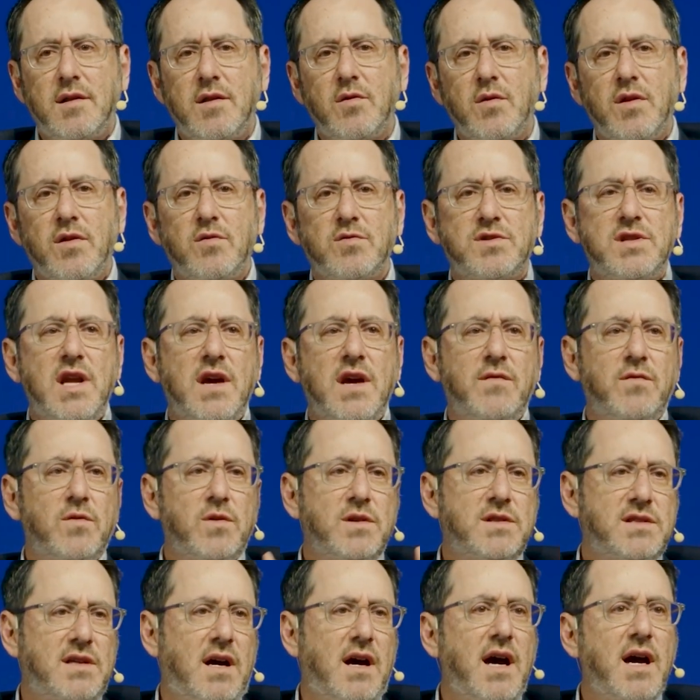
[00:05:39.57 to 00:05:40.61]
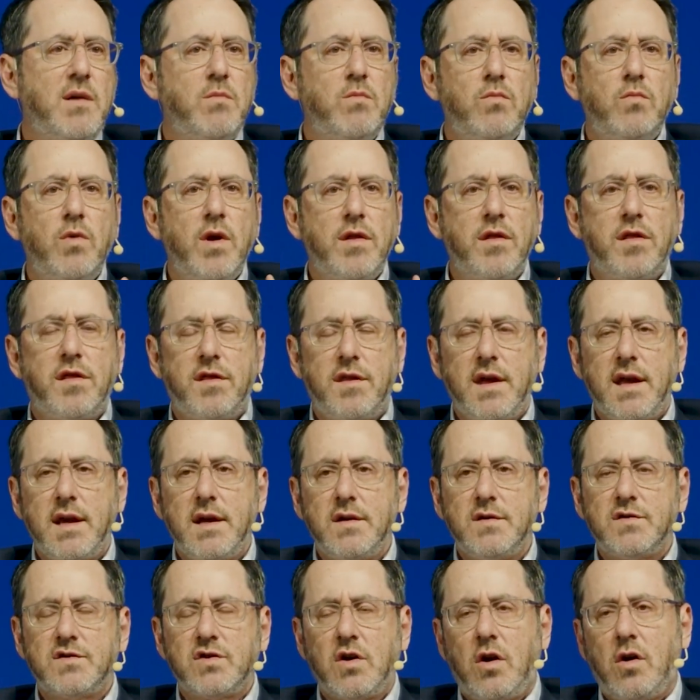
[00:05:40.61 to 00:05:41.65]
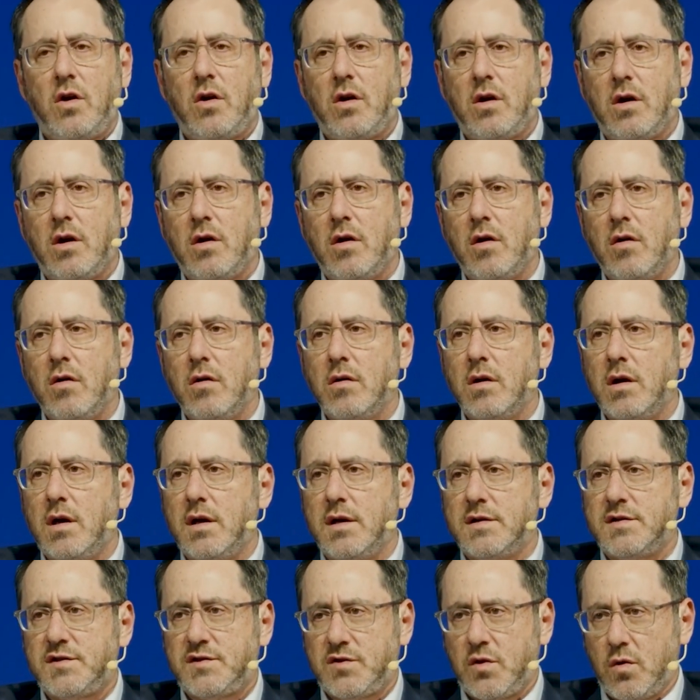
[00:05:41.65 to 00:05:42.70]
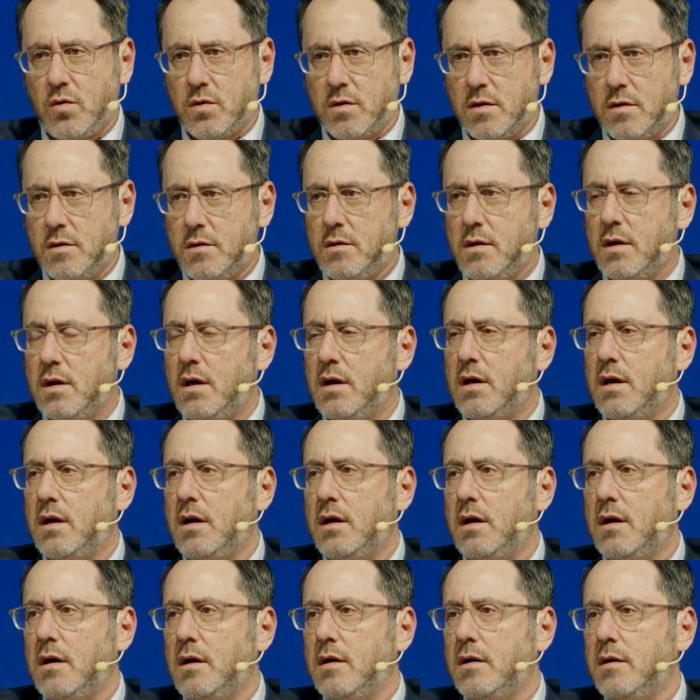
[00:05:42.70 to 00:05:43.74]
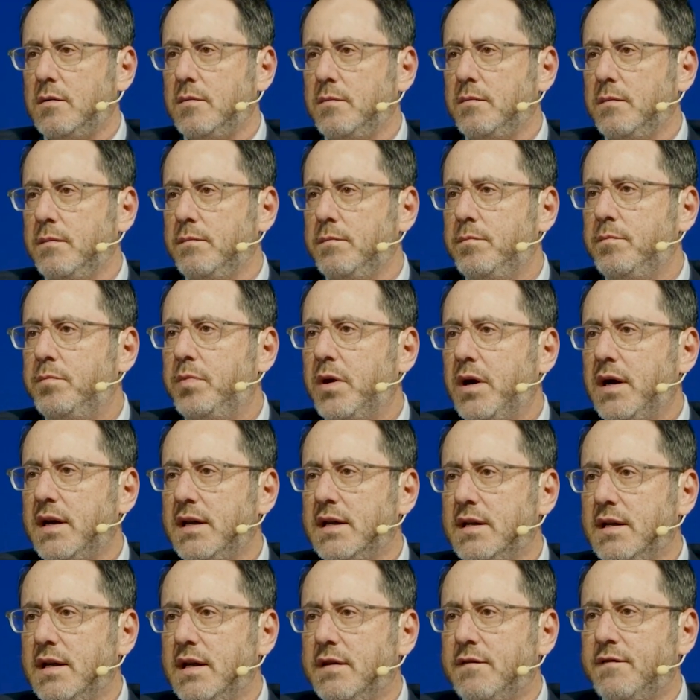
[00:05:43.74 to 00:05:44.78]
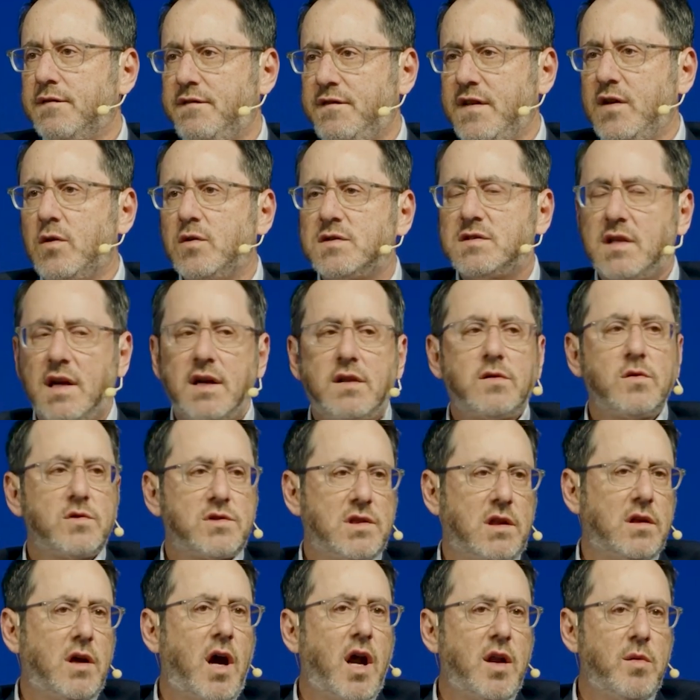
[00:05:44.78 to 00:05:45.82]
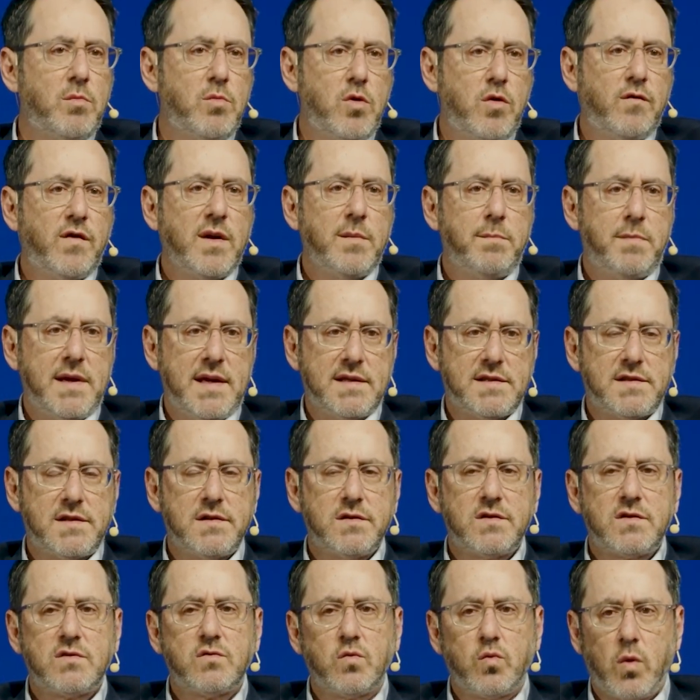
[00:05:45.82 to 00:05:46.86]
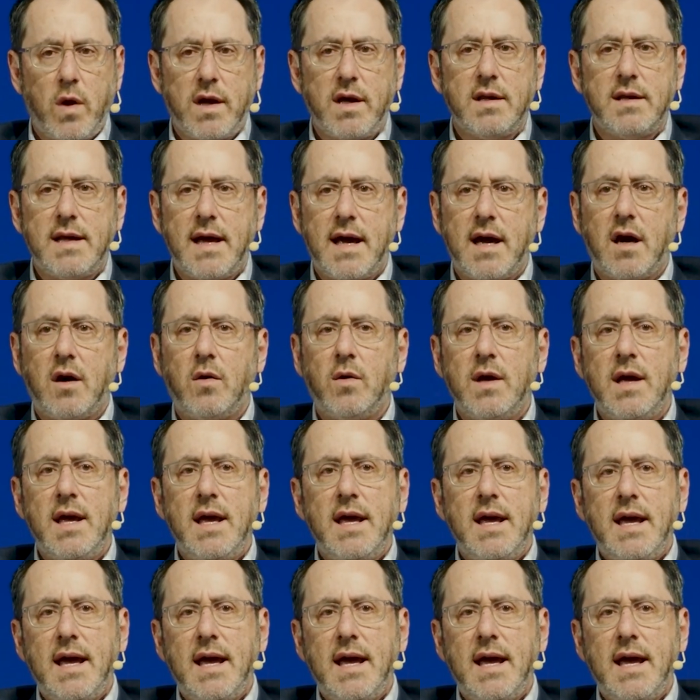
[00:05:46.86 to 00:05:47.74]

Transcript: There's never a time when things are certain, but it feels like there's a lot of moving pieces right now.